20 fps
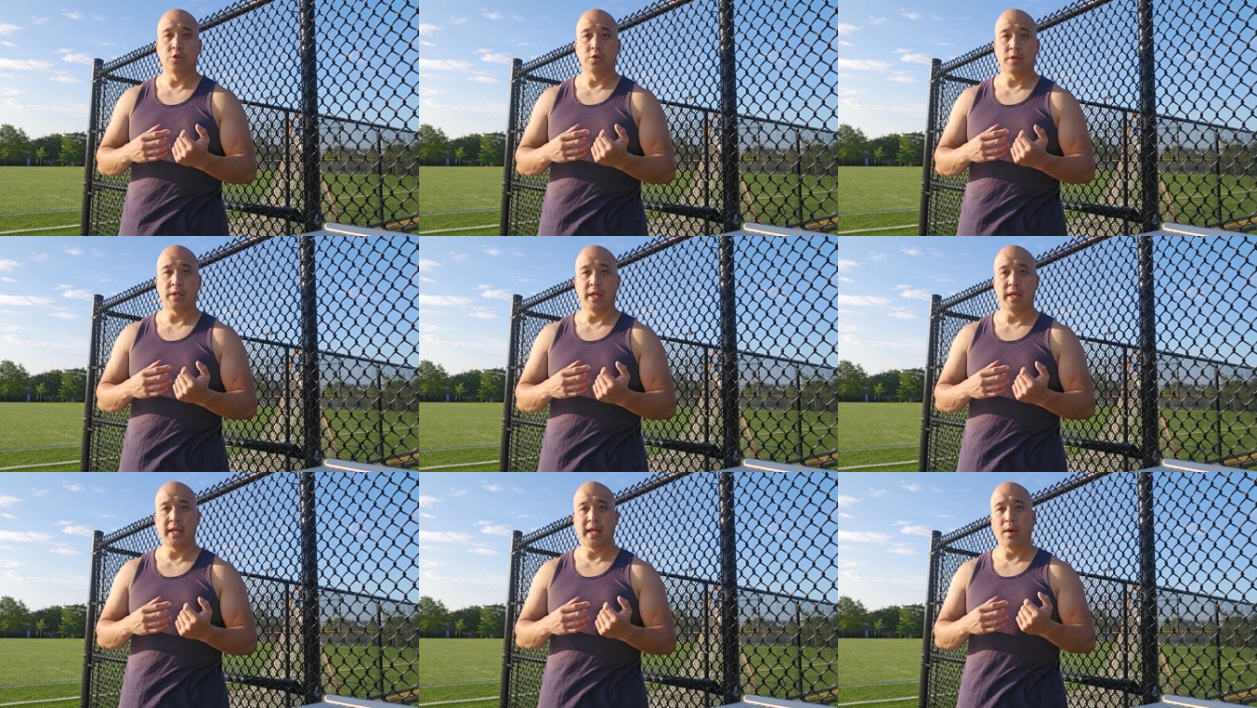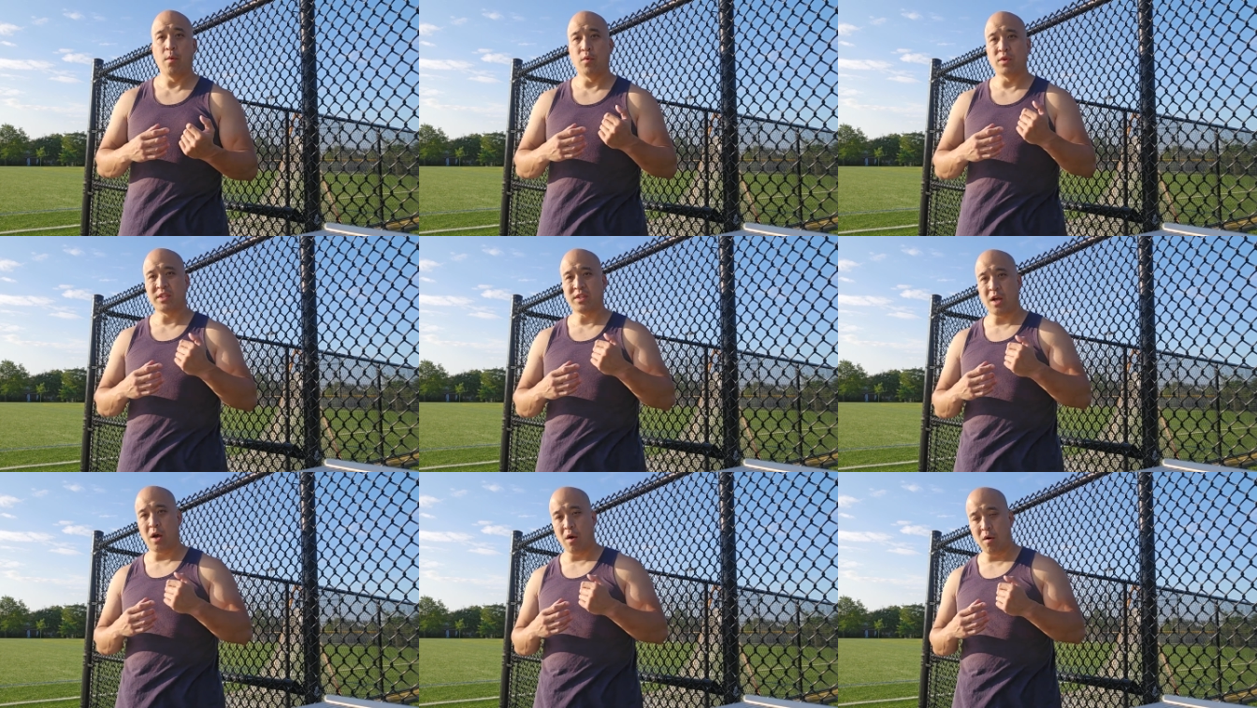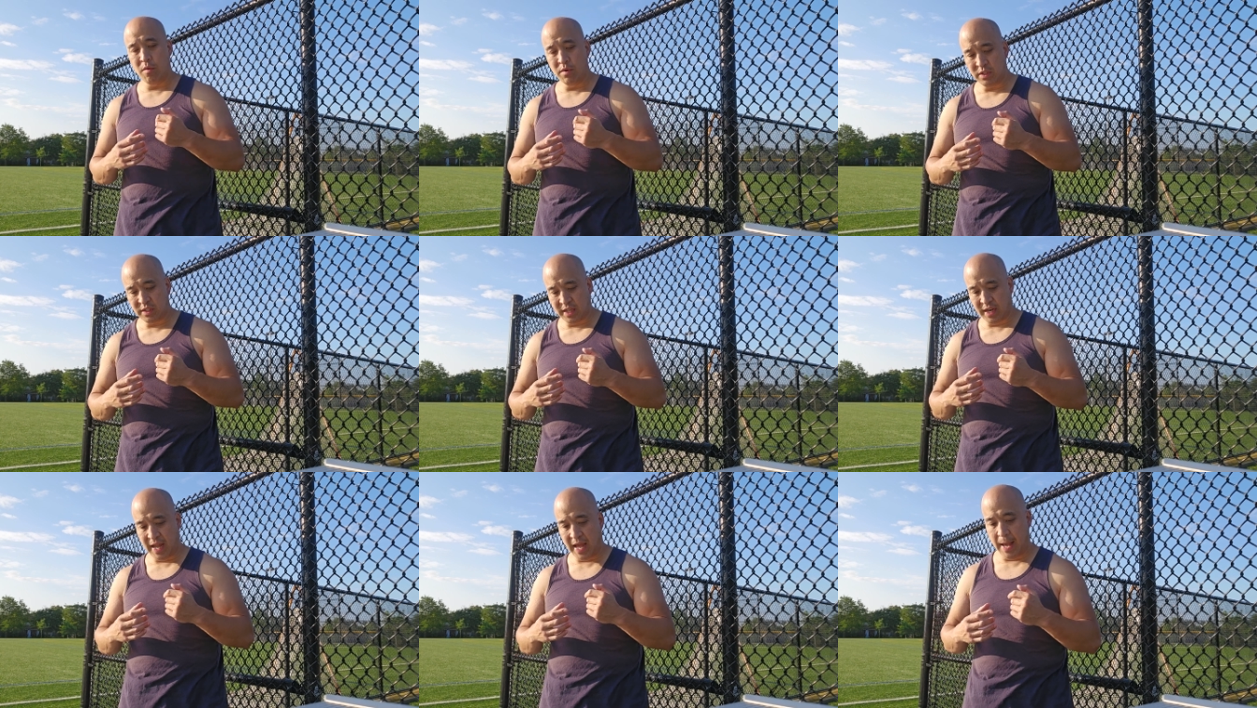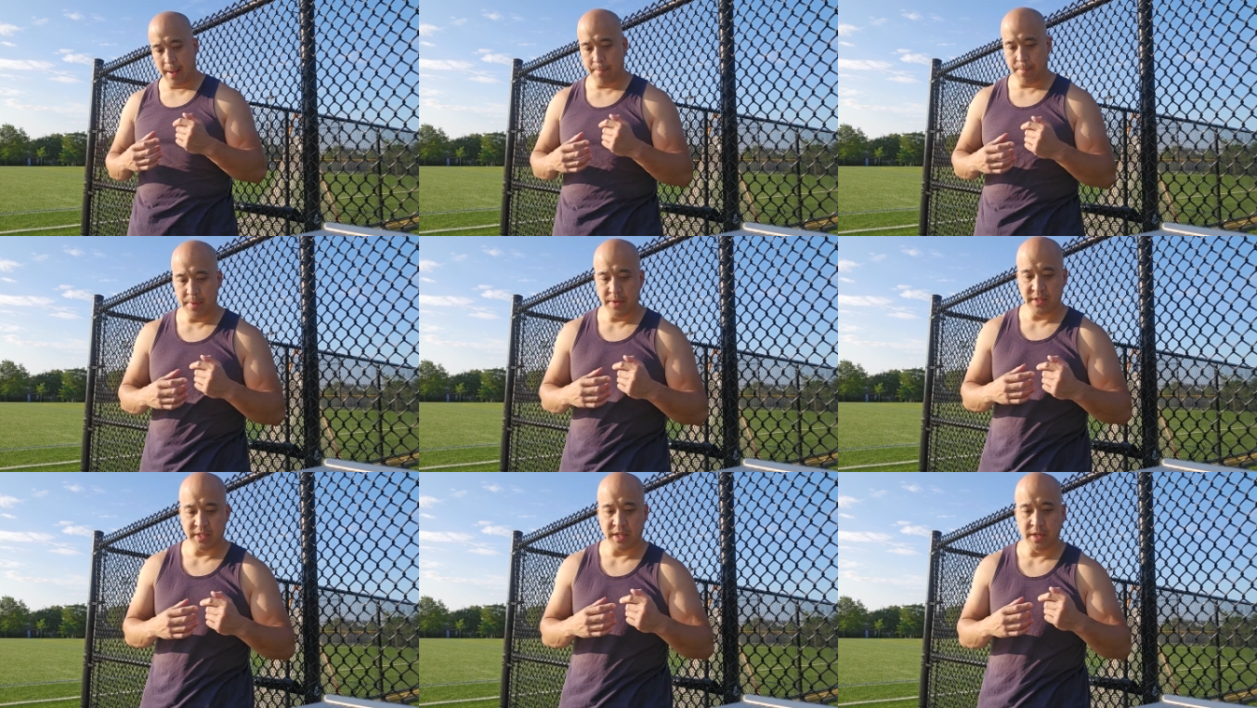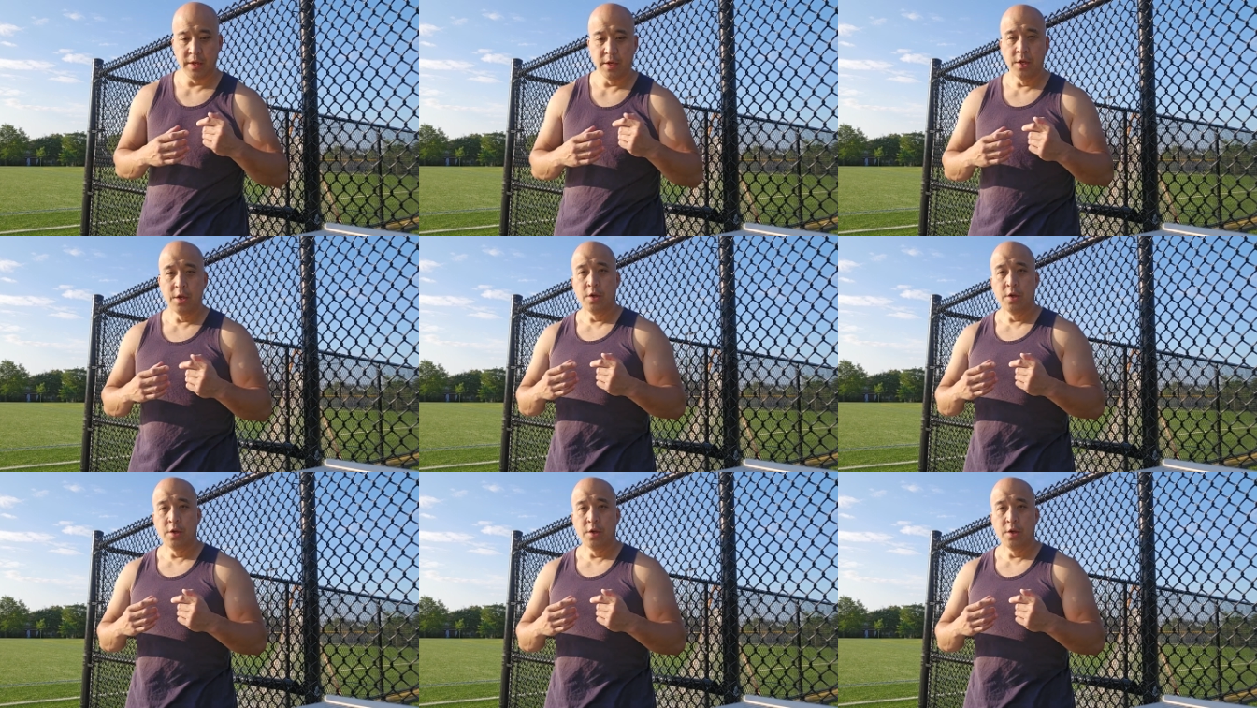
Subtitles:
Okay, and what's always going to happen is that